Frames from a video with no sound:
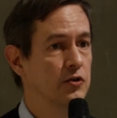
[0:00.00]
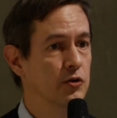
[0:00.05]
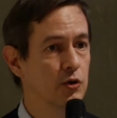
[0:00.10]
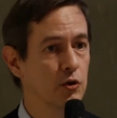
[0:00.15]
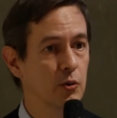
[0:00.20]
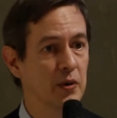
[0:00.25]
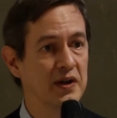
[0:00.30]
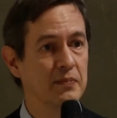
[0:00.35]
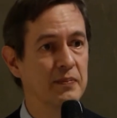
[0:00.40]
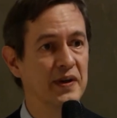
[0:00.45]
do
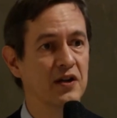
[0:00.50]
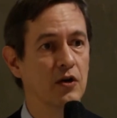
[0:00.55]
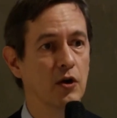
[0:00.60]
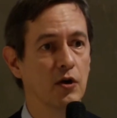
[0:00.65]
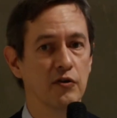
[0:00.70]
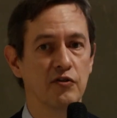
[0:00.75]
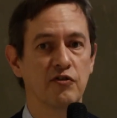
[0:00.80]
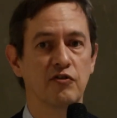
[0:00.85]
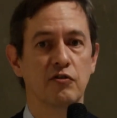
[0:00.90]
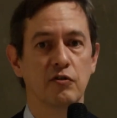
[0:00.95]
it
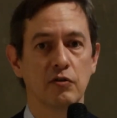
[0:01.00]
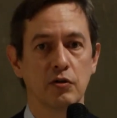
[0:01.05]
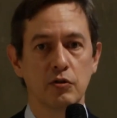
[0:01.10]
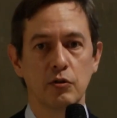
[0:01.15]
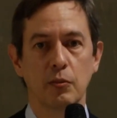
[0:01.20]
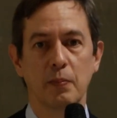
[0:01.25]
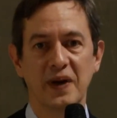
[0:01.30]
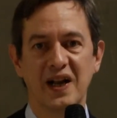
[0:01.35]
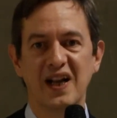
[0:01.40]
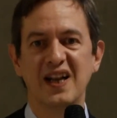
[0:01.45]
because you
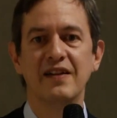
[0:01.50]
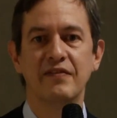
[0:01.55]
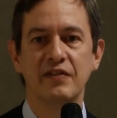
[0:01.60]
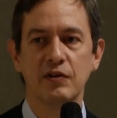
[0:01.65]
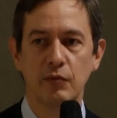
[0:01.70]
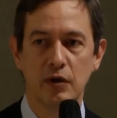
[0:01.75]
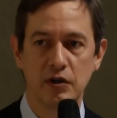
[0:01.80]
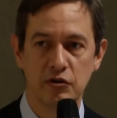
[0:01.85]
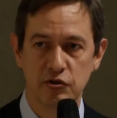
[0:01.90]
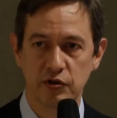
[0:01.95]
believe in
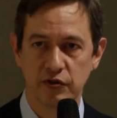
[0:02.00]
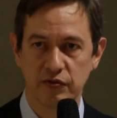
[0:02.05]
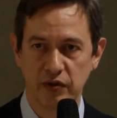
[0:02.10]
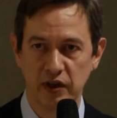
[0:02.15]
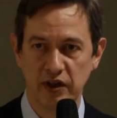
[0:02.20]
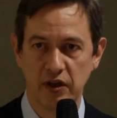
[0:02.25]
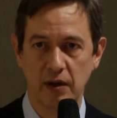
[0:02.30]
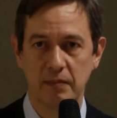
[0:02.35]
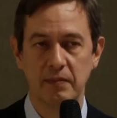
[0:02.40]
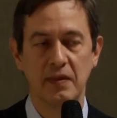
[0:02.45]
religious
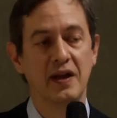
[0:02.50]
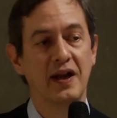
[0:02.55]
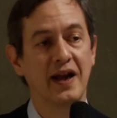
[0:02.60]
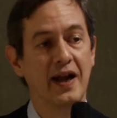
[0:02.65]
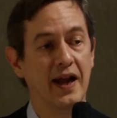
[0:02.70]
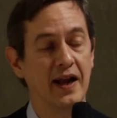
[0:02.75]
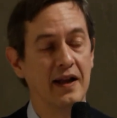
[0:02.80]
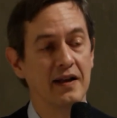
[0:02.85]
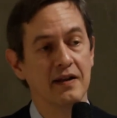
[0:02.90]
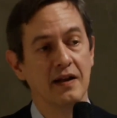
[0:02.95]
freedom,
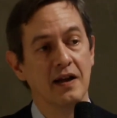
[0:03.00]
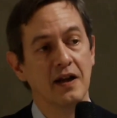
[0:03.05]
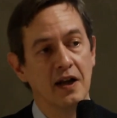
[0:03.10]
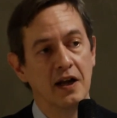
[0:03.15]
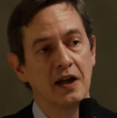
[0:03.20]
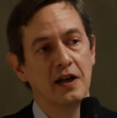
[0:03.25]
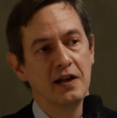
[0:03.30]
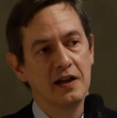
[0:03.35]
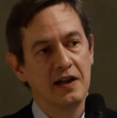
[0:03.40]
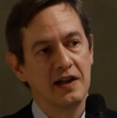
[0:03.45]
and
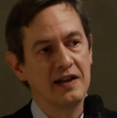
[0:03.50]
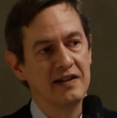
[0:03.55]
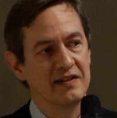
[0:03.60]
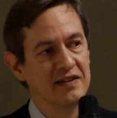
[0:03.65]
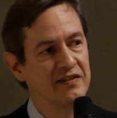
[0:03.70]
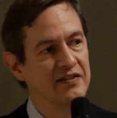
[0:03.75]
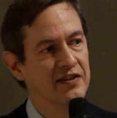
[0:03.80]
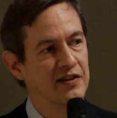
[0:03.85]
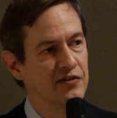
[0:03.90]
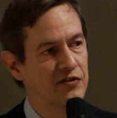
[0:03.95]

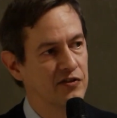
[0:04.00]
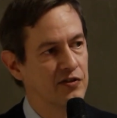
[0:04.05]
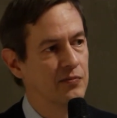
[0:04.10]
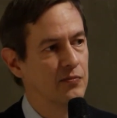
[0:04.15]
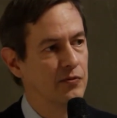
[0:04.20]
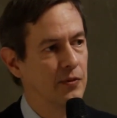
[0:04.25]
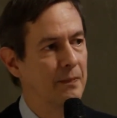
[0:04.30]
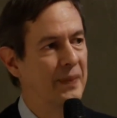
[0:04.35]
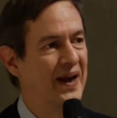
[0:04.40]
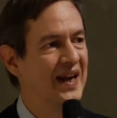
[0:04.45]
this is
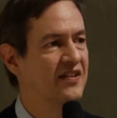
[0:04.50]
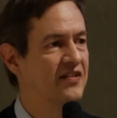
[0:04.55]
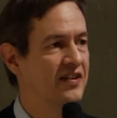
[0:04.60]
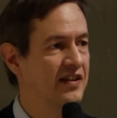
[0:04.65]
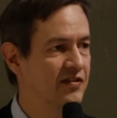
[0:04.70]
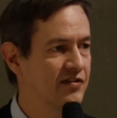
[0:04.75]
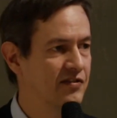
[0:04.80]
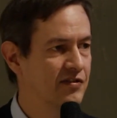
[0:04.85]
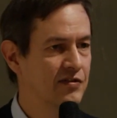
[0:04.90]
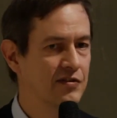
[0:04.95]
the
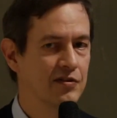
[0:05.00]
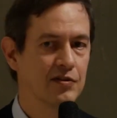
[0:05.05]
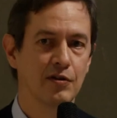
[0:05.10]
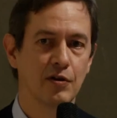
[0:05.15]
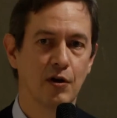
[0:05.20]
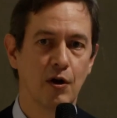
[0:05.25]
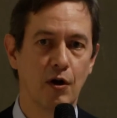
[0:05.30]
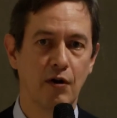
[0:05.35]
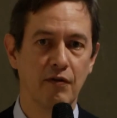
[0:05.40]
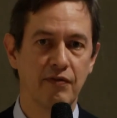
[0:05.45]
basis
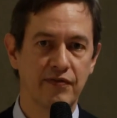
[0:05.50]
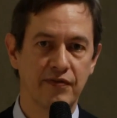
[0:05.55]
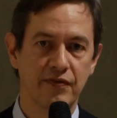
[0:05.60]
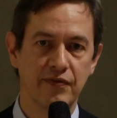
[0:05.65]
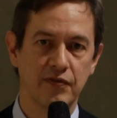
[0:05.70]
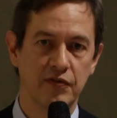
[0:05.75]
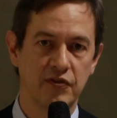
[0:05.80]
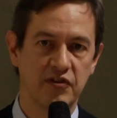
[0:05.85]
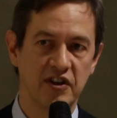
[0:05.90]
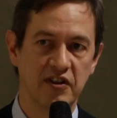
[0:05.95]
of
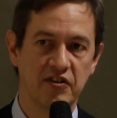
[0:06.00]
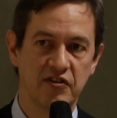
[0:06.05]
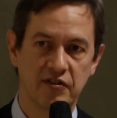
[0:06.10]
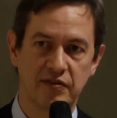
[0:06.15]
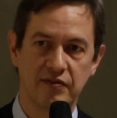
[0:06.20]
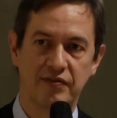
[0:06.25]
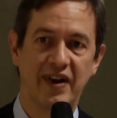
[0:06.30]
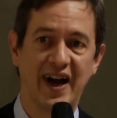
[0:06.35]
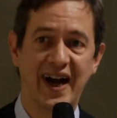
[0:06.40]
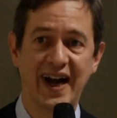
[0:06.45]
this
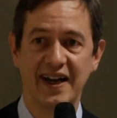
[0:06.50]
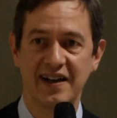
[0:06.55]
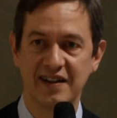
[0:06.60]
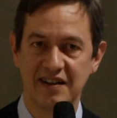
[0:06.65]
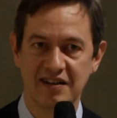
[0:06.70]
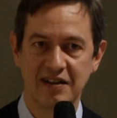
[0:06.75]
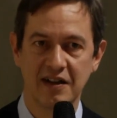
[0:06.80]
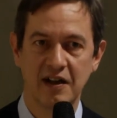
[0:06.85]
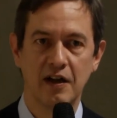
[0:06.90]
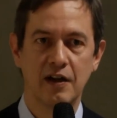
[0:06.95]
fight
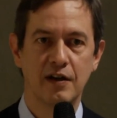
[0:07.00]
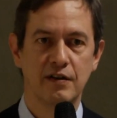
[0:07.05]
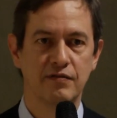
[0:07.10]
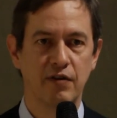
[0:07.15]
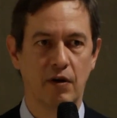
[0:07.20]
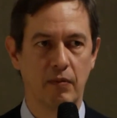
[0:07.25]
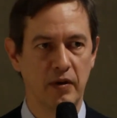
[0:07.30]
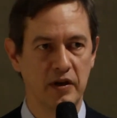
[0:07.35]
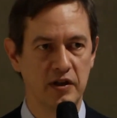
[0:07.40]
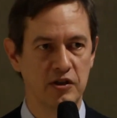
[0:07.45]
for
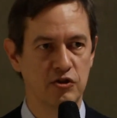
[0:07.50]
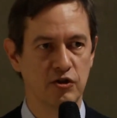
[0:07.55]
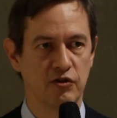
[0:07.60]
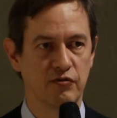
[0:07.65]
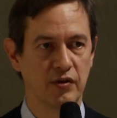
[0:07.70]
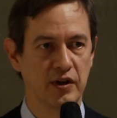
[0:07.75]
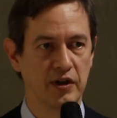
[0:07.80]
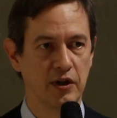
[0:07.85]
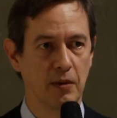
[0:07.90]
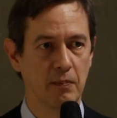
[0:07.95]
religious
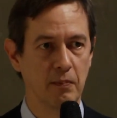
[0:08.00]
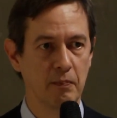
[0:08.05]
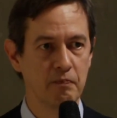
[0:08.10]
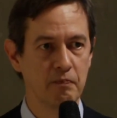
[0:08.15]
freedom.